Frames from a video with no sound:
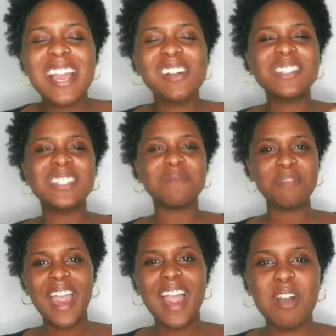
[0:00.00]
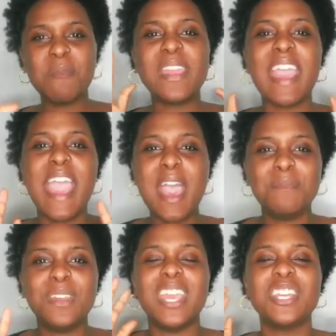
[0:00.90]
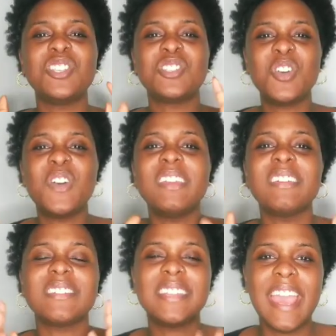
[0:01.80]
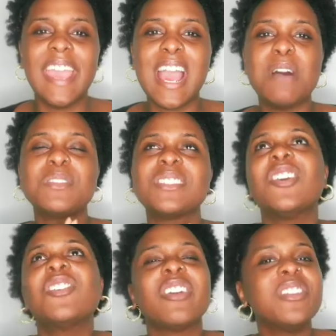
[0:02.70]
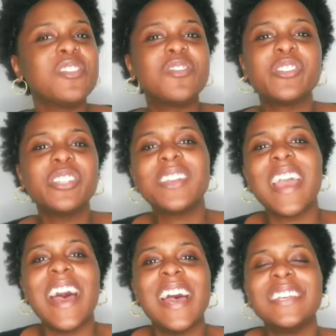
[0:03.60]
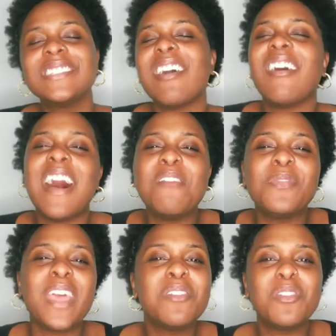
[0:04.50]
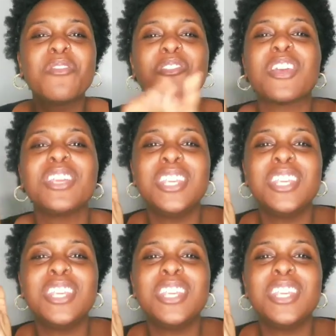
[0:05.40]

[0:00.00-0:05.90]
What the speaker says: Y'all smile, be happy, enjoy your day. I'm so grateful for you guys. Y'all, I'm thankful for